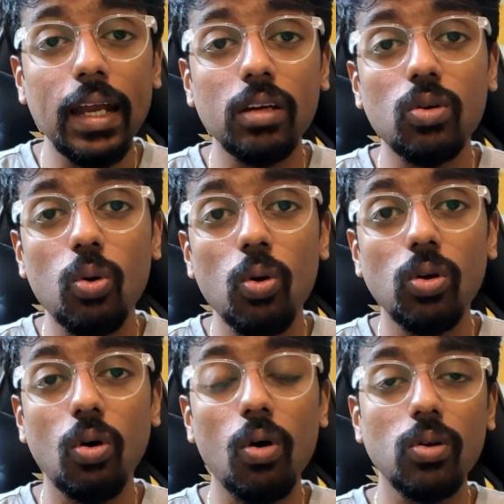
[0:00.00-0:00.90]
get a
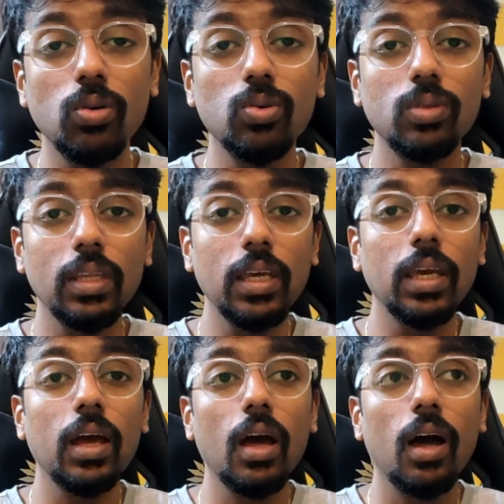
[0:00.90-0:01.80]
hold on to
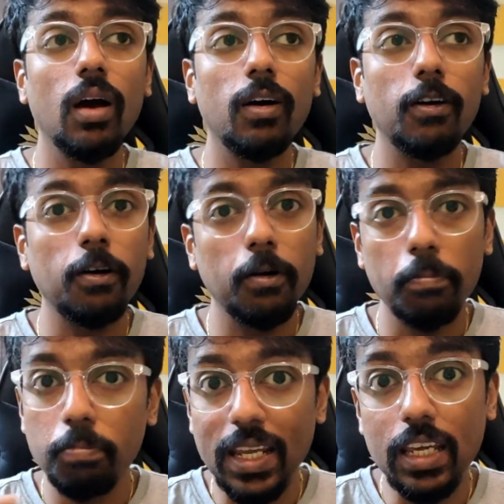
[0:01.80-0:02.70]
the
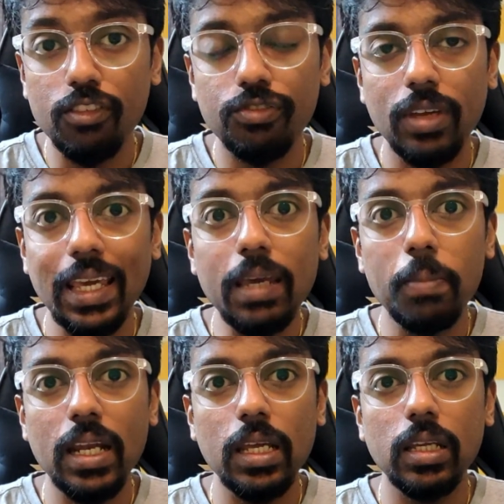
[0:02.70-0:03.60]
PDF
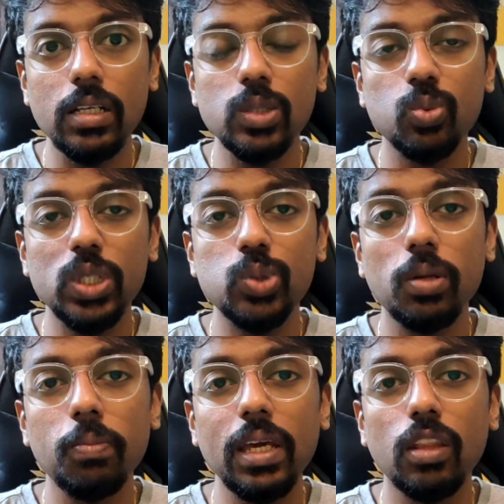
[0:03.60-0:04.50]
e-materials, which
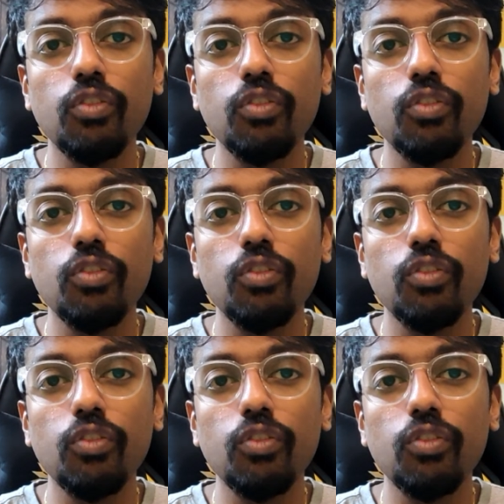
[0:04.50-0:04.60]
will be in